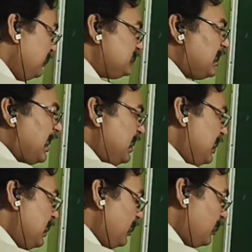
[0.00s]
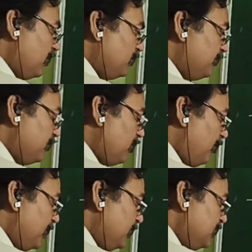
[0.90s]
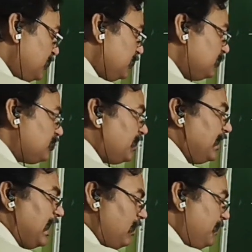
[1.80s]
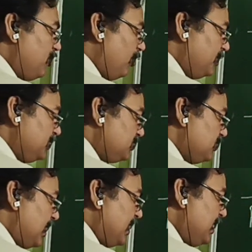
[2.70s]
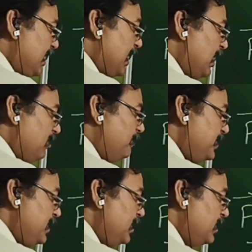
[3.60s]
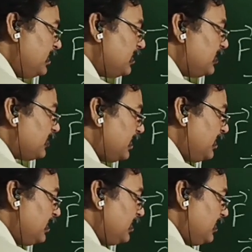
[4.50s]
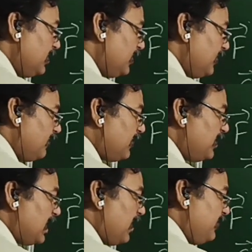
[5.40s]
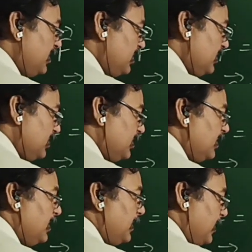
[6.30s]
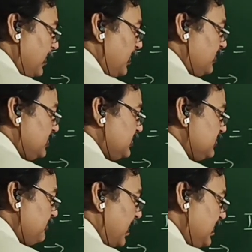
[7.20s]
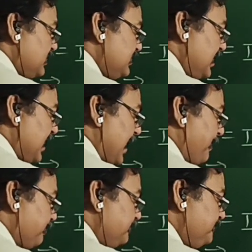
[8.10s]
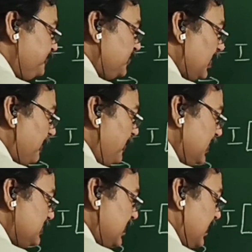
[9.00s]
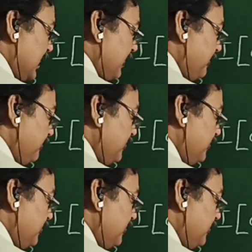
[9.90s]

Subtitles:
take this IL common, sorry, LB common. So ILB, okay. What we are having, this is minus J cap plus J cap.